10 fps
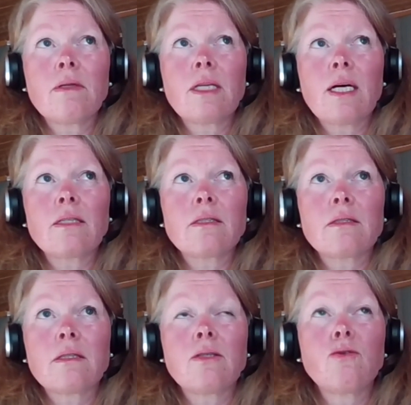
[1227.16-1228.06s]
That
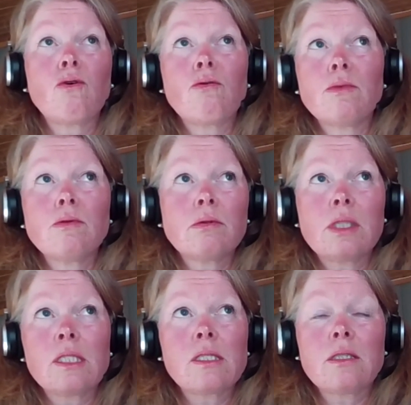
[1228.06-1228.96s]
the normal
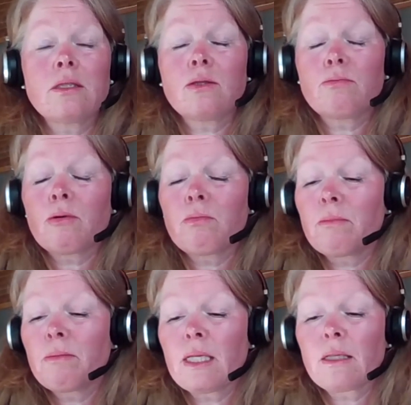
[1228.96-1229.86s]
distance should probably
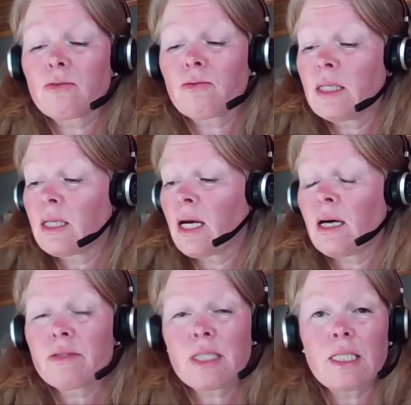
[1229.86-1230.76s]
be
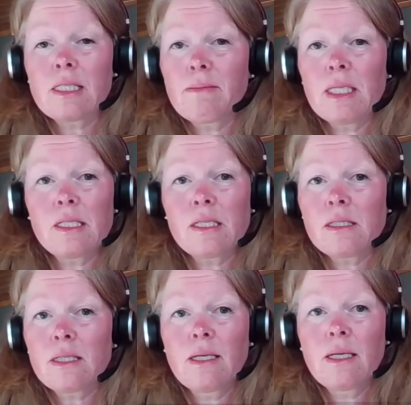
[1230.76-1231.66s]
3.5
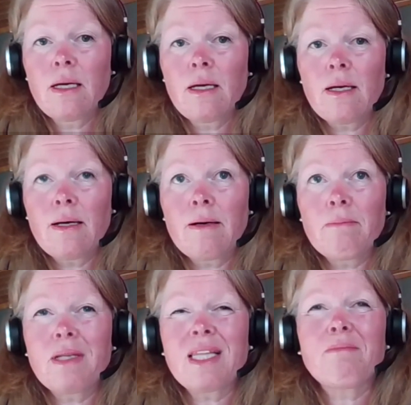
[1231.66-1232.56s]
centimeters.
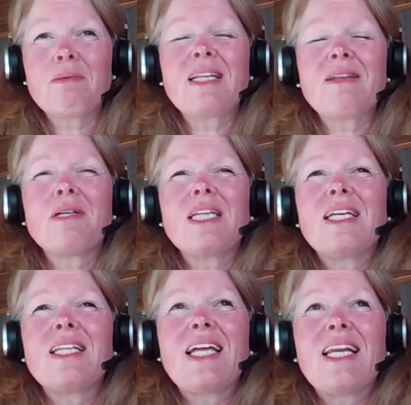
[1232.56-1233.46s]
But
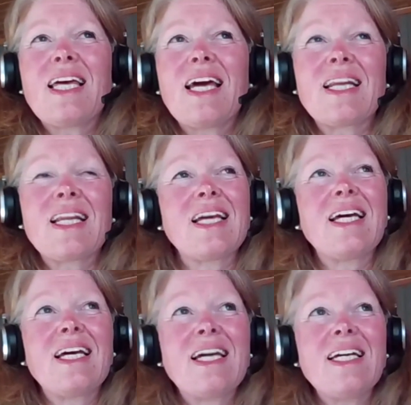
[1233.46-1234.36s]
then again,
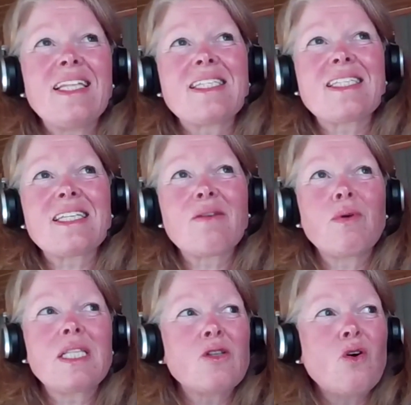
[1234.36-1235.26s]

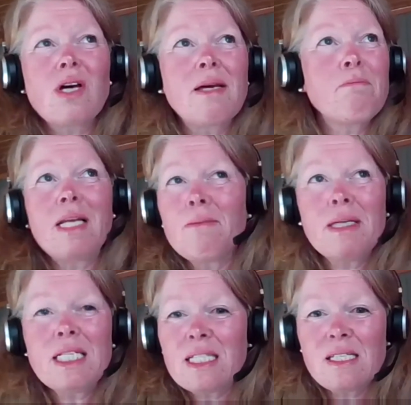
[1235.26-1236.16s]
we're talking
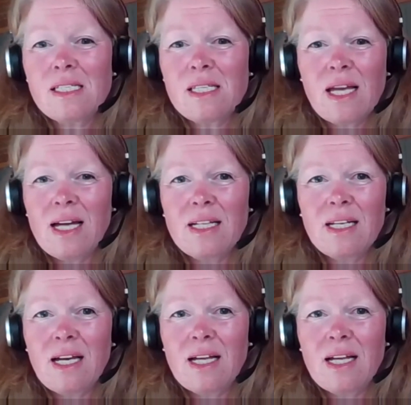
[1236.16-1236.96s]
millimeters, and